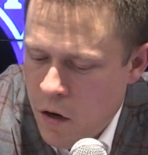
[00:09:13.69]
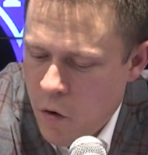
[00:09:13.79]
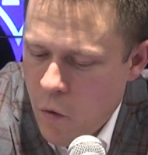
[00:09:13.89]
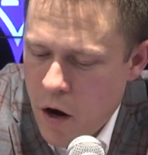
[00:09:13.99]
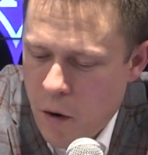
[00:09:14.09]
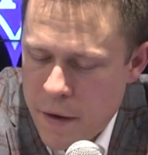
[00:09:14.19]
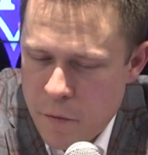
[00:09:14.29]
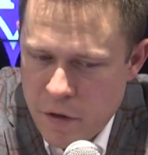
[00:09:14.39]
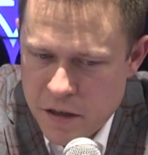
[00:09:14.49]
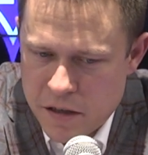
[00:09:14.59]
Well, I mean,
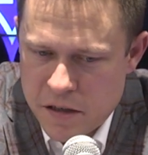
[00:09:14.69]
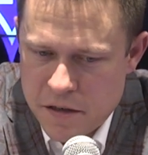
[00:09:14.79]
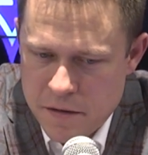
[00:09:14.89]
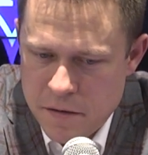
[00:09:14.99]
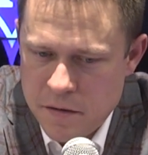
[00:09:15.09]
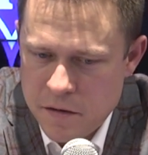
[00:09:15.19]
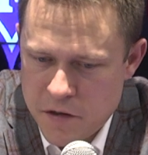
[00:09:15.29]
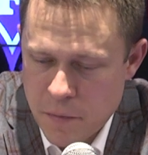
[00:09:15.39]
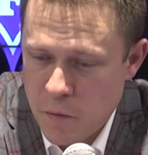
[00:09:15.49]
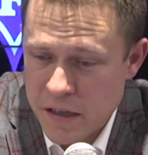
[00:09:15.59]
we just
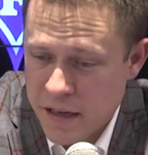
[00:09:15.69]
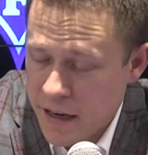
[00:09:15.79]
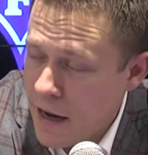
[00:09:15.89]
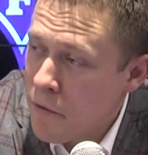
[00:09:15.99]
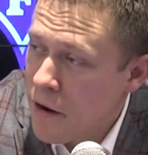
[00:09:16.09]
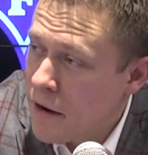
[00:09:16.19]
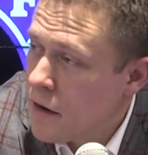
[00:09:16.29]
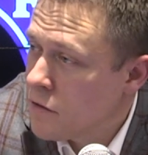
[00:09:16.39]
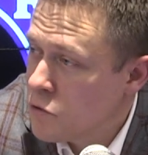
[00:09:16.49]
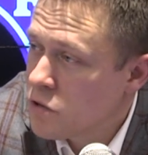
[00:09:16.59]
something we say a lot around
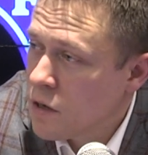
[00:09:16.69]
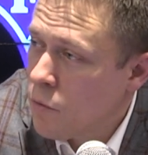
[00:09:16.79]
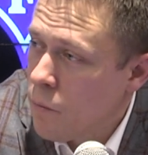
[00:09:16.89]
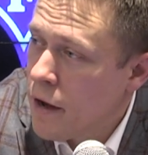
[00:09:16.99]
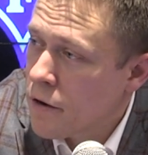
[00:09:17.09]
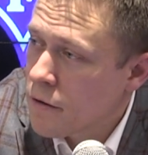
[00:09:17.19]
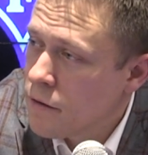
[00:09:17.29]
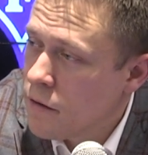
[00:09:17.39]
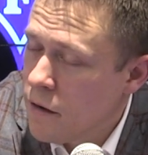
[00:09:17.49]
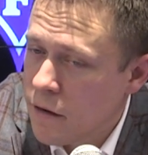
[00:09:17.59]
here, do simple better,
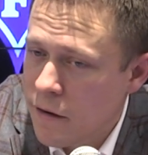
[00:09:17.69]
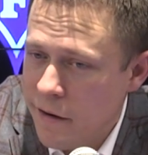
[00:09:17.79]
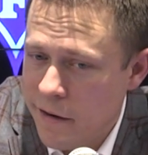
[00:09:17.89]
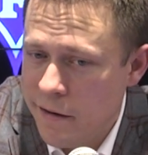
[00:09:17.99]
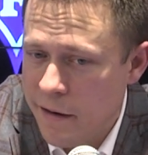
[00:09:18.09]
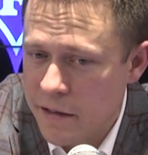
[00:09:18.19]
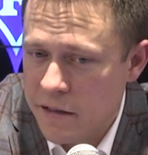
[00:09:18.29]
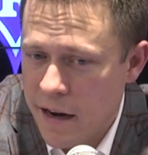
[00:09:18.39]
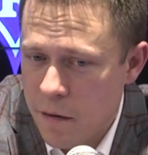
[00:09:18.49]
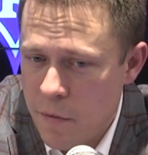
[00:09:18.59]
and that's
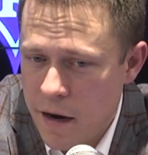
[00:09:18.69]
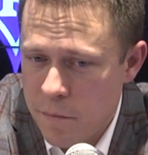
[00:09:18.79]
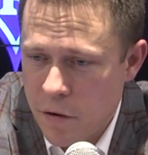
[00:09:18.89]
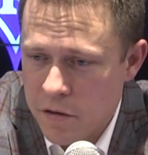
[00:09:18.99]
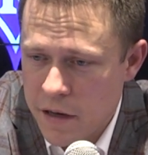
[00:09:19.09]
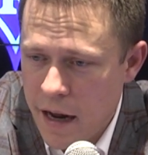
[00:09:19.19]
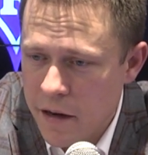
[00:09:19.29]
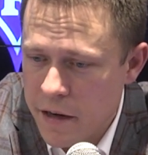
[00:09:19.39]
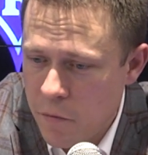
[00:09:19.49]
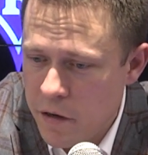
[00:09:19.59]
kind of my
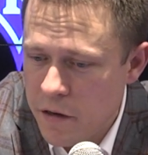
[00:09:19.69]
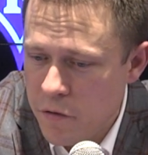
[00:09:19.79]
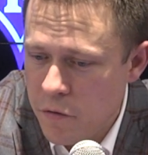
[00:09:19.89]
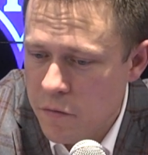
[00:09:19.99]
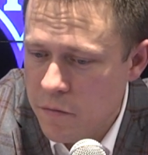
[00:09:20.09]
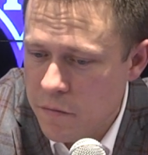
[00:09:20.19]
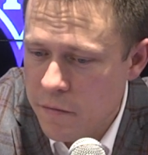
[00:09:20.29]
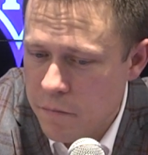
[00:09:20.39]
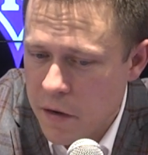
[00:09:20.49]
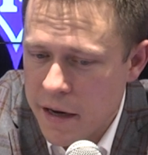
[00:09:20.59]
personality. When you do
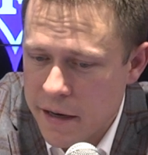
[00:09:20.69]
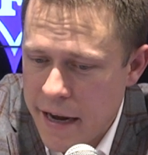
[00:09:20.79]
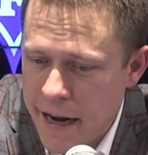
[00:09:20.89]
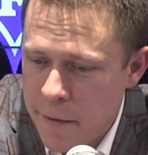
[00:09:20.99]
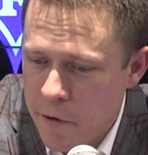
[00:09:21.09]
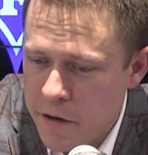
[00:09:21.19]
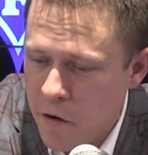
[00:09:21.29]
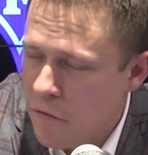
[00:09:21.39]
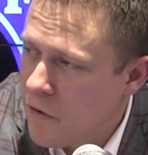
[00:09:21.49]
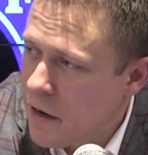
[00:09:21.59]
play a game where you
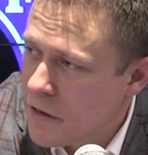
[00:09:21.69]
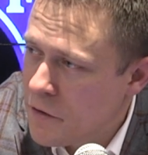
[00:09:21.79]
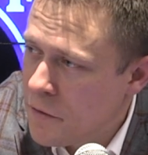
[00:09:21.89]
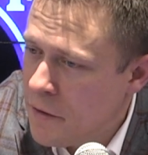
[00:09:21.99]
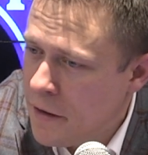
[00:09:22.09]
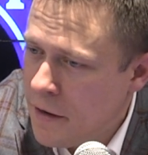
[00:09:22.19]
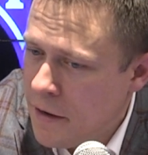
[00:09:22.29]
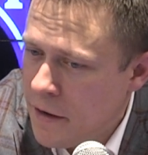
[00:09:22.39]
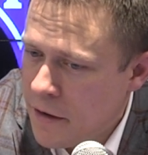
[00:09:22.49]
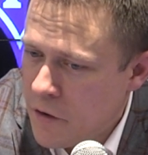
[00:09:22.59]
don't feel like you
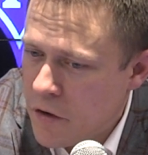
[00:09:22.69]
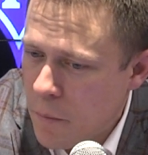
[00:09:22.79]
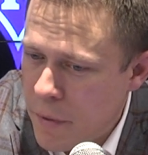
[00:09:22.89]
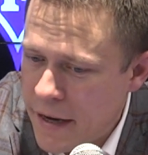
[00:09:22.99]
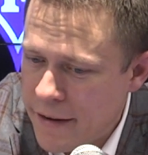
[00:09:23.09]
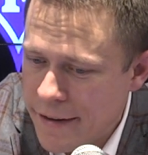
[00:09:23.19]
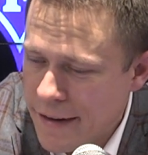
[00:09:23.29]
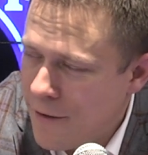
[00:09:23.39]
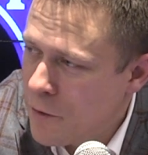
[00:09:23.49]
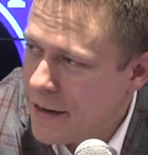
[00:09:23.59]
competed at the
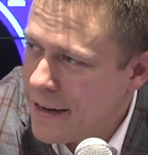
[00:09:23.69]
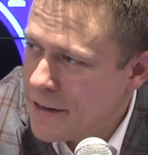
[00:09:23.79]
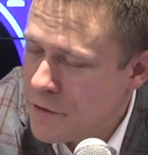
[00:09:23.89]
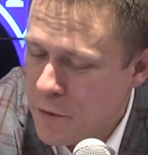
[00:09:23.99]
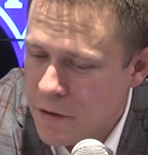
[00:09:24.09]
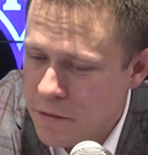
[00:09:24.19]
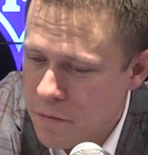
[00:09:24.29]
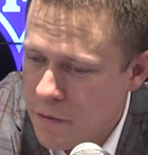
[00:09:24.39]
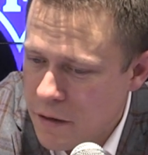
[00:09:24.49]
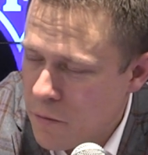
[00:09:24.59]
level you needed to,
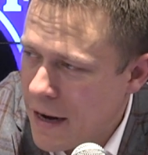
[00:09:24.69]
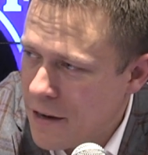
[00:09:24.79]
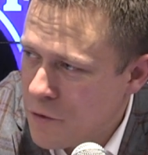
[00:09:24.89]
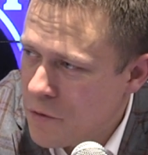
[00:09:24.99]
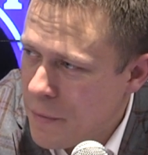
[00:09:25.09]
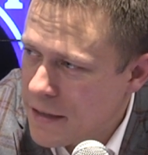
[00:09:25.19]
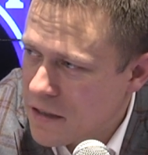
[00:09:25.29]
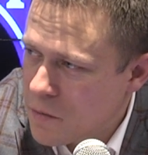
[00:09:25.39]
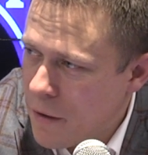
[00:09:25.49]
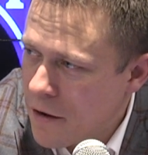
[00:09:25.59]
is we got to do the
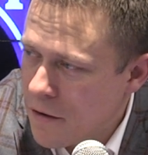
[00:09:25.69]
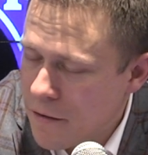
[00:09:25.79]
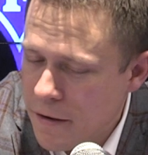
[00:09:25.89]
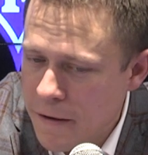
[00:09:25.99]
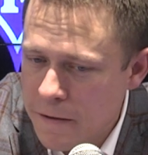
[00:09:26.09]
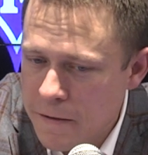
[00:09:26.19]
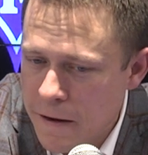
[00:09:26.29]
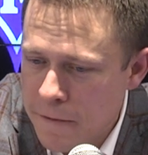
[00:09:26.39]
basics better. And